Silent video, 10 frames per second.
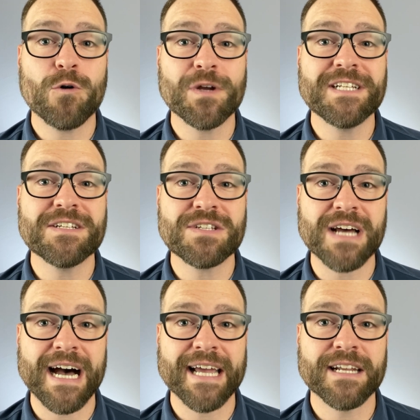we
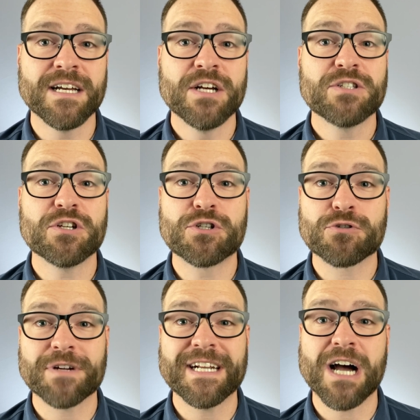decide to
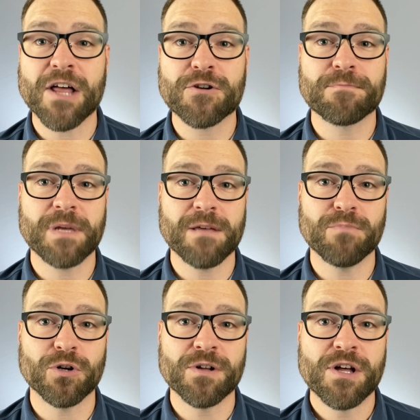treat other
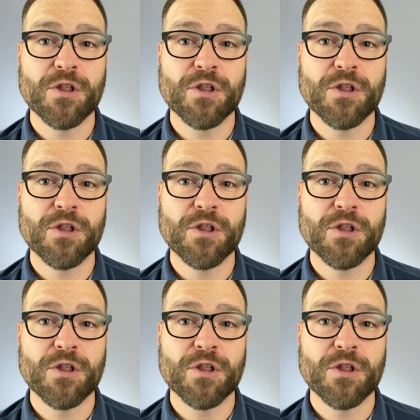people,